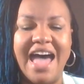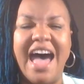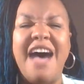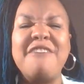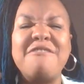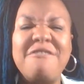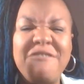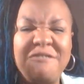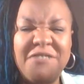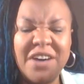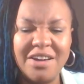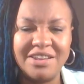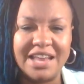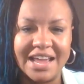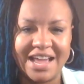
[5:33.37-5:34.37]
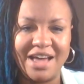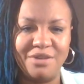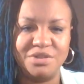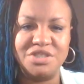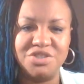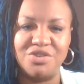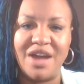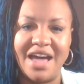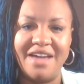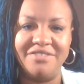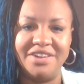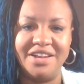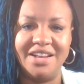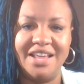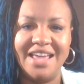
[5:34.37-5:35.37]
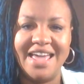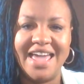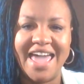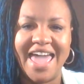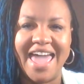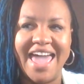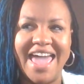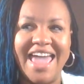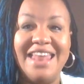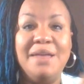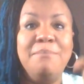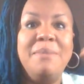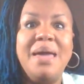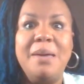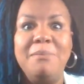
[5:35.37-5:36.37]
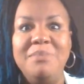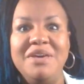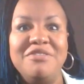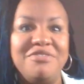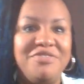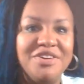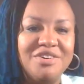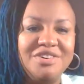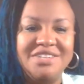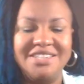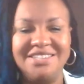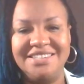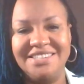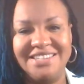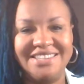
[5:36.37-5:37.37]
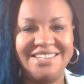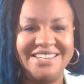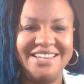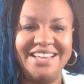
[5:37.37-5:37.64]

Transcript: I felt like I was driving, and it made me feel good